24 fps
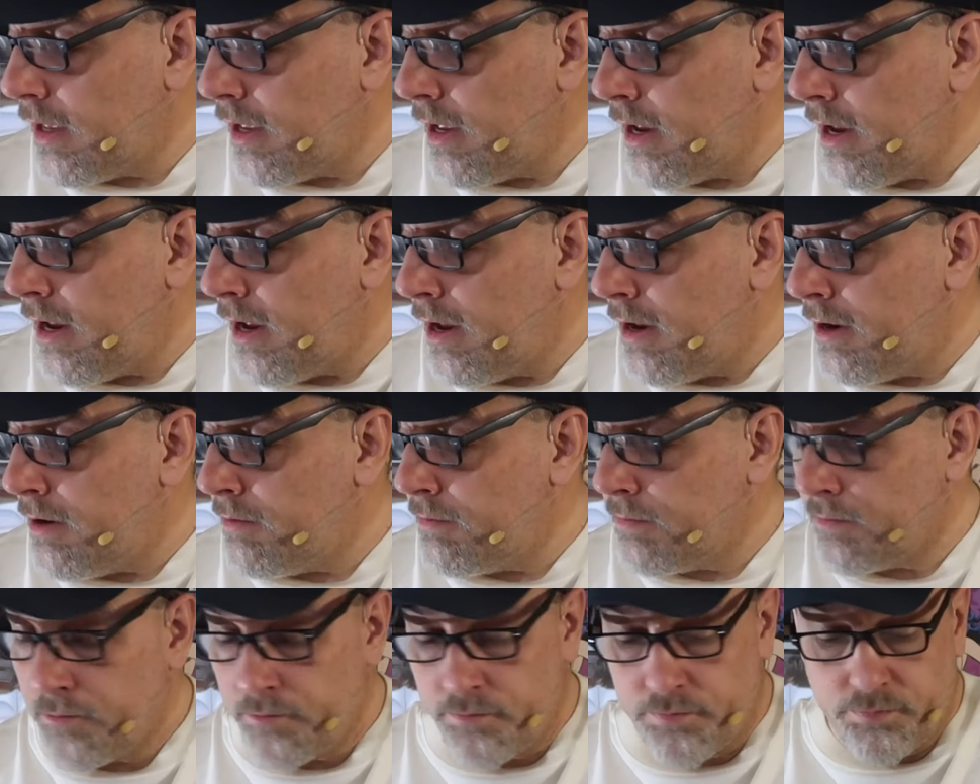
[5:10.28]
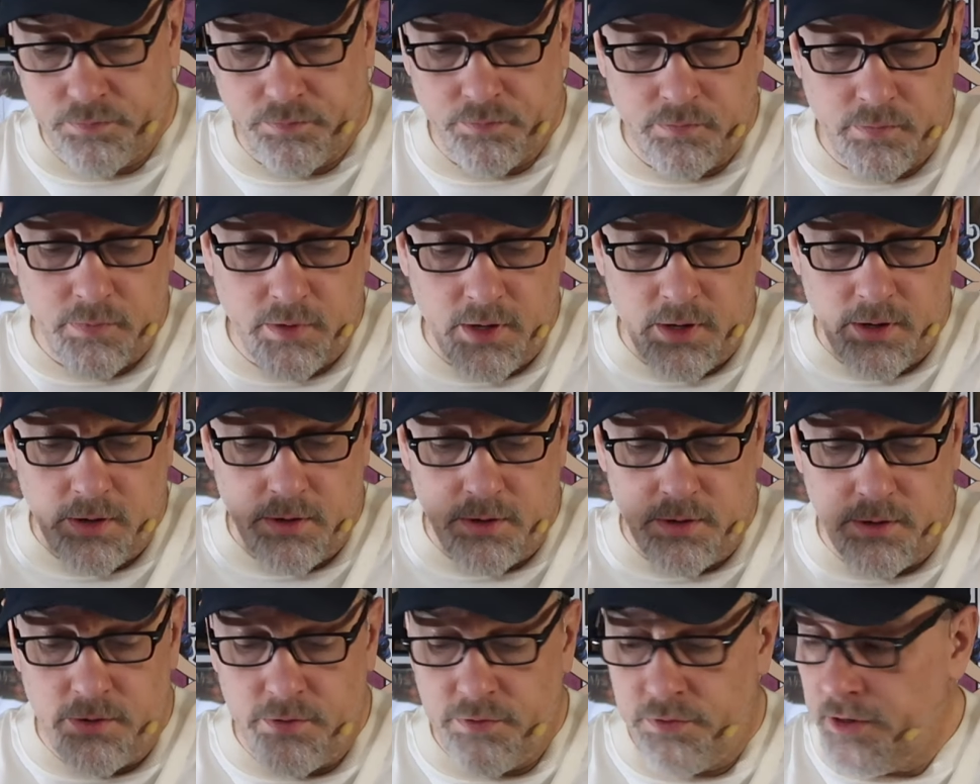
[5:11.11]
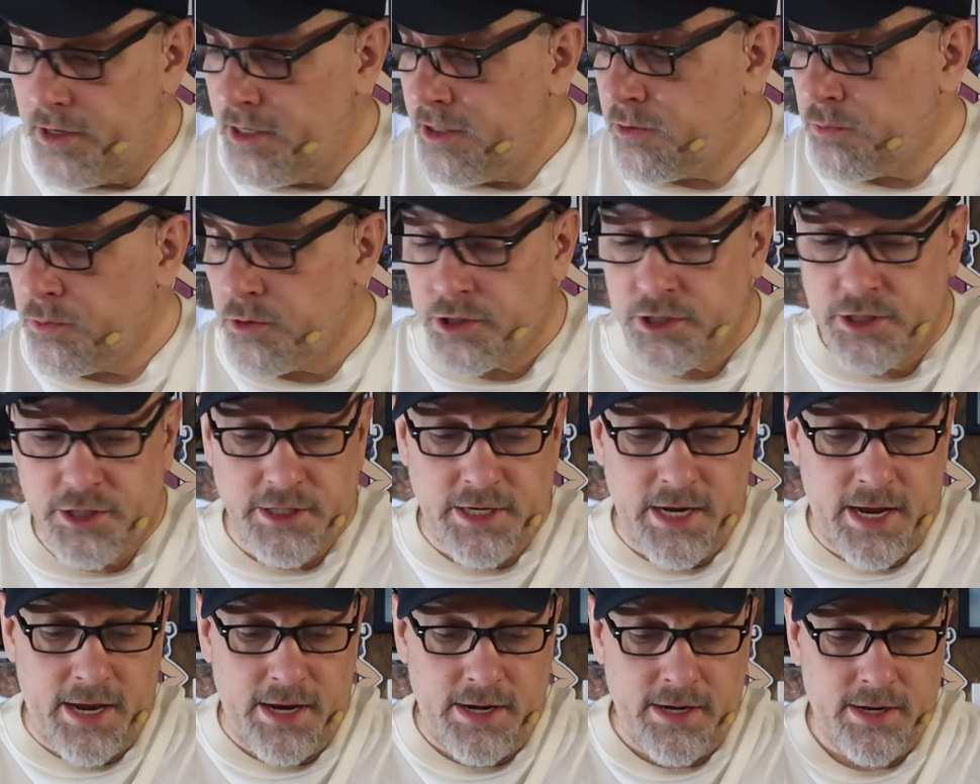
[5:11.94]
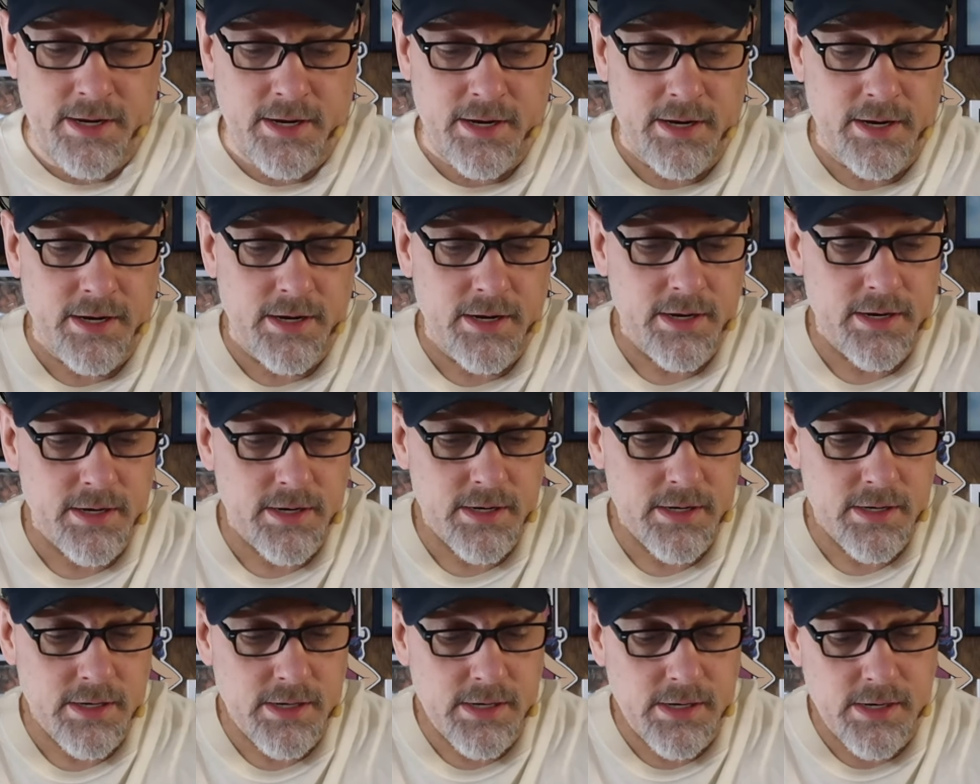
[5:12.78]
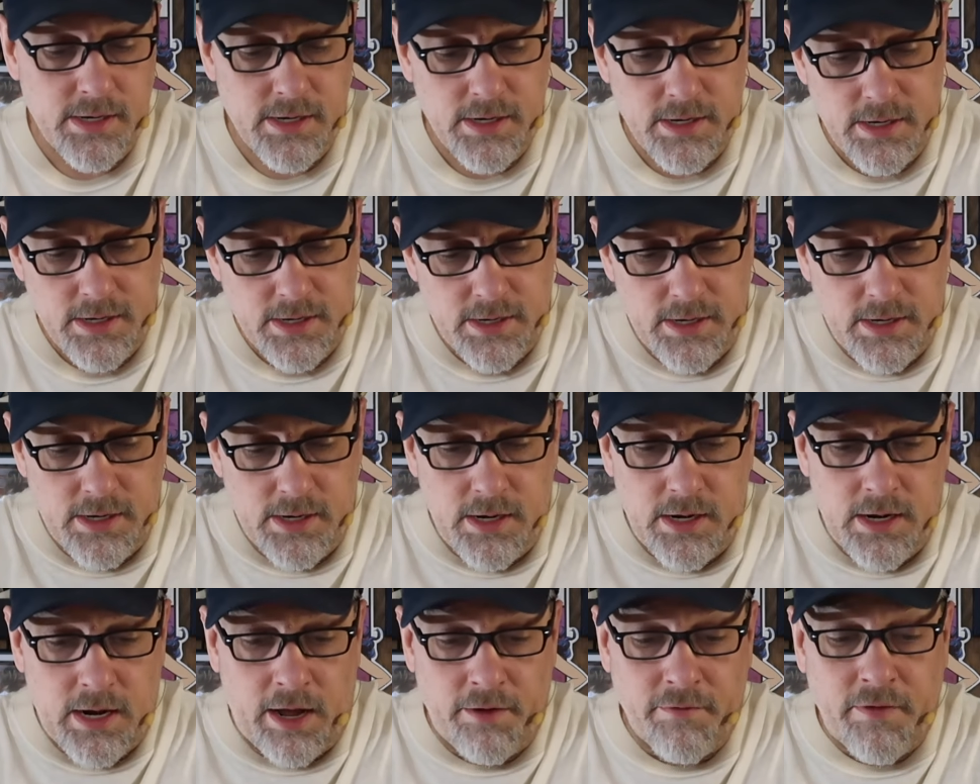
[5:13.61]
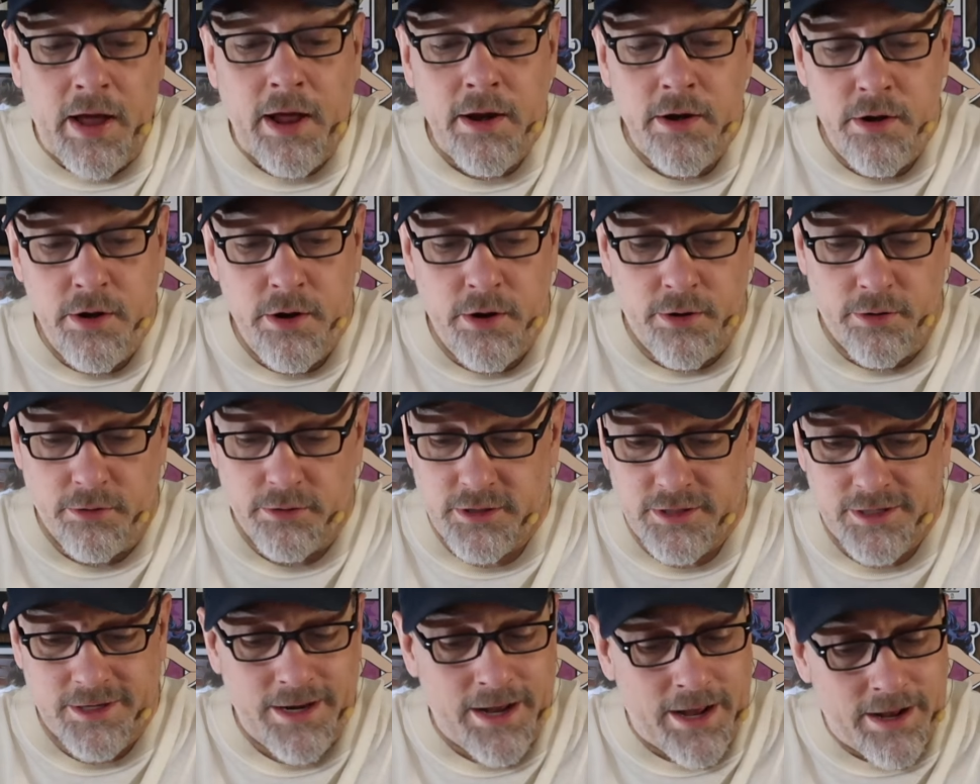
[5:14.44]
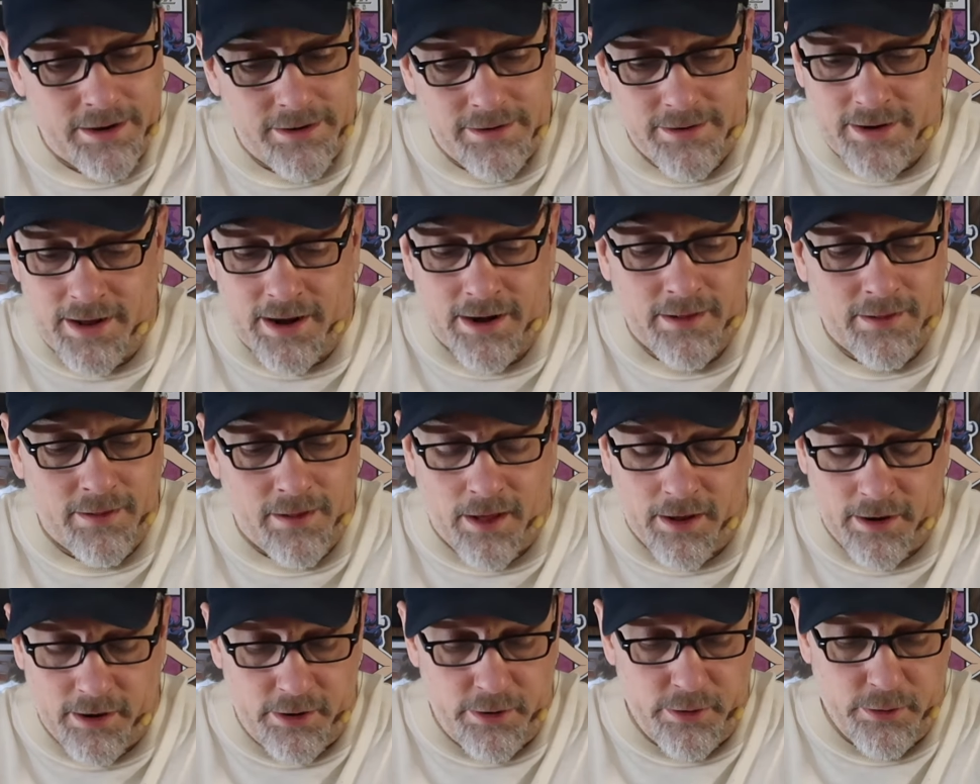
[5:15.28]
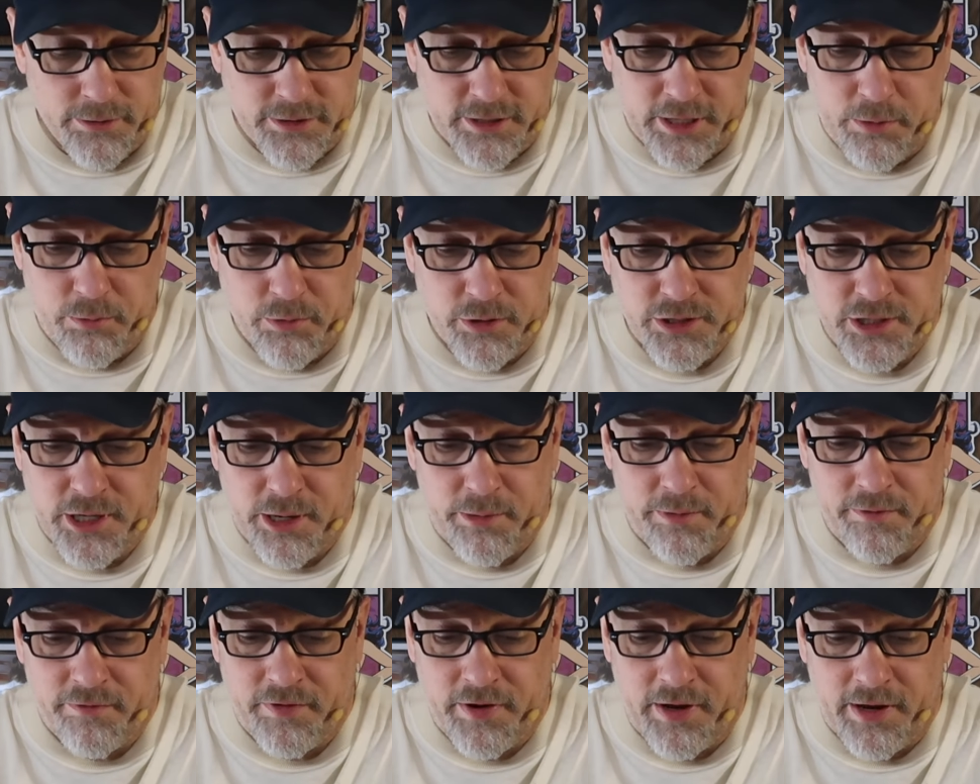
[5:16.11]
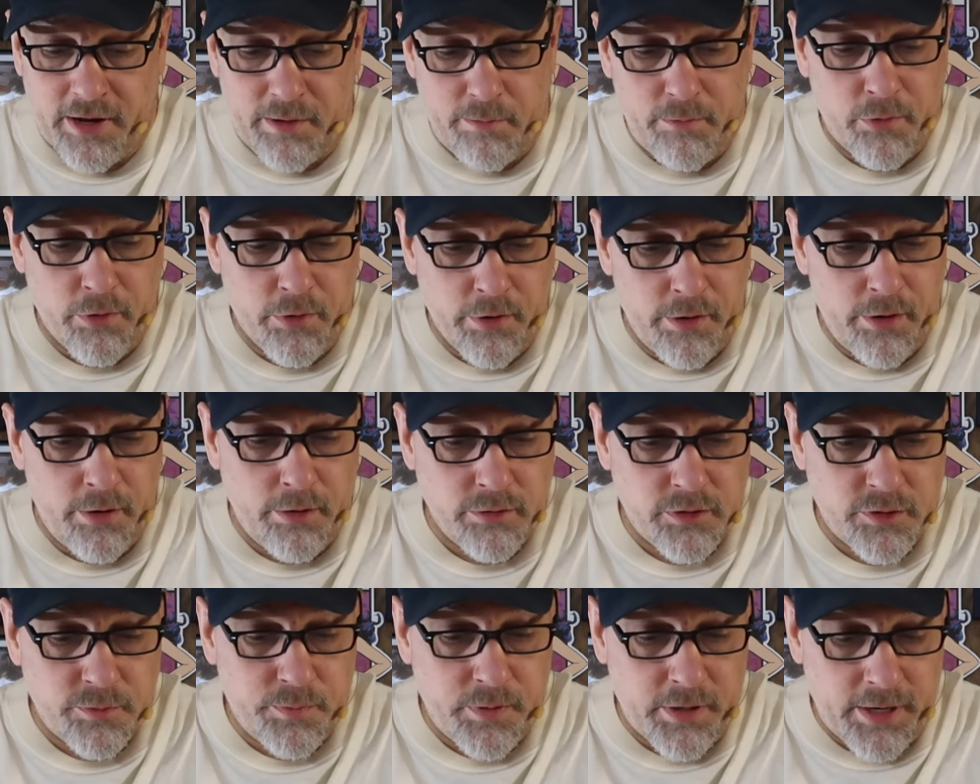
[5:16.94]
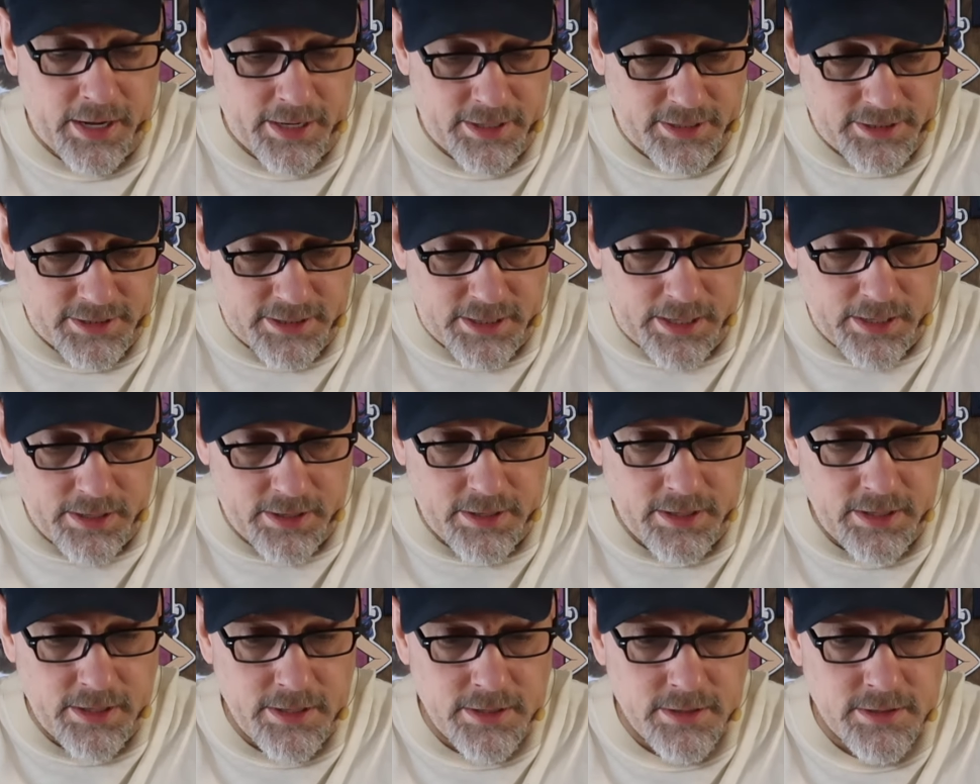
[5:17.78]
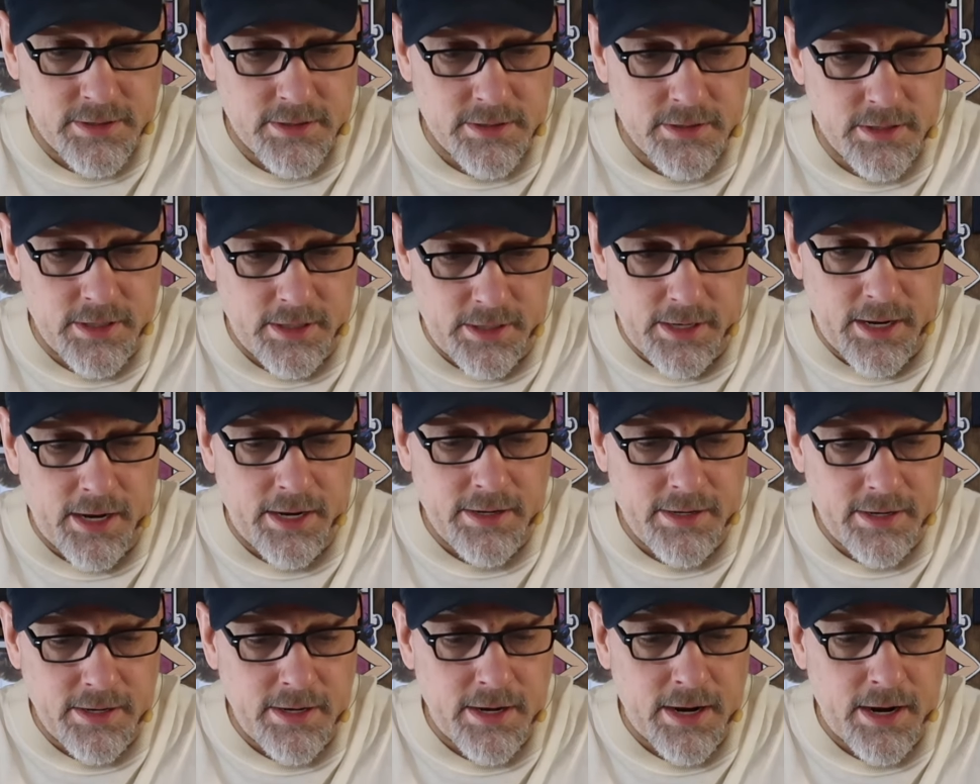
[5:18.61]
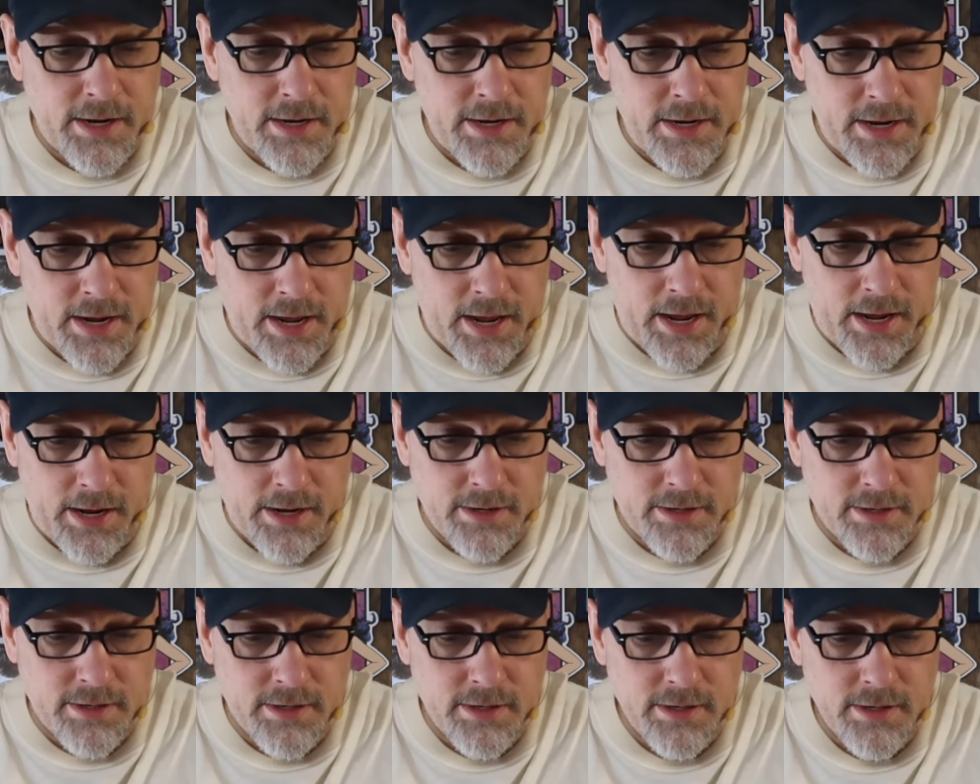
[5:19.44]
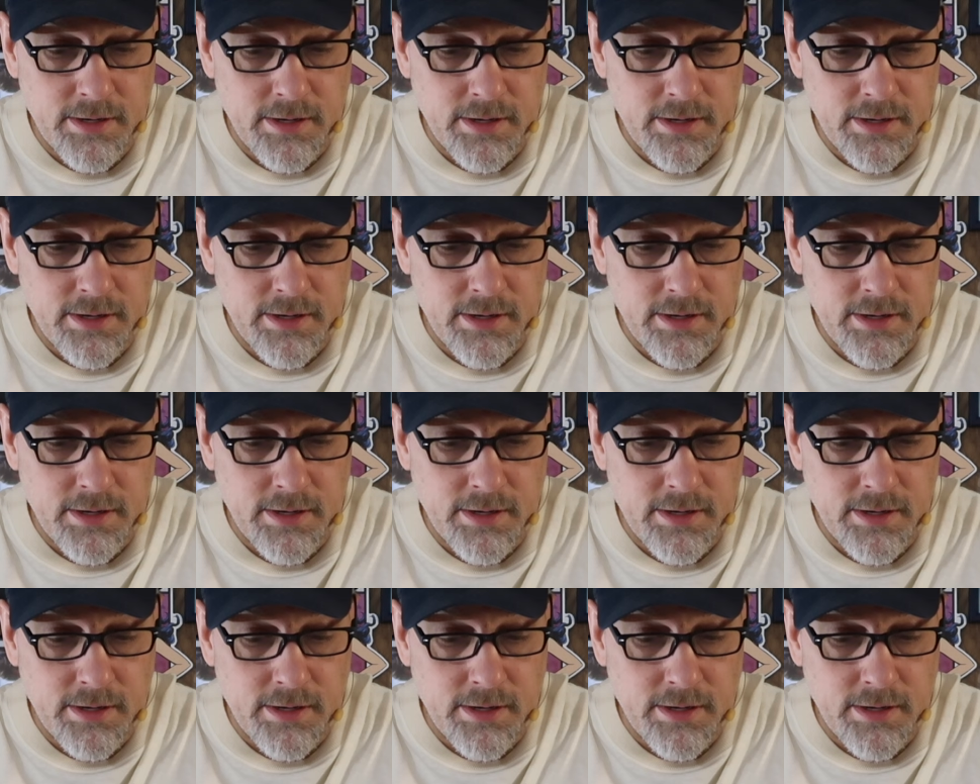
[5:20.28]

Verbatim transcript: And these were sent. I've got notes, not not a lot of notes. I wish I would have taken more notes, but I sent these in 1998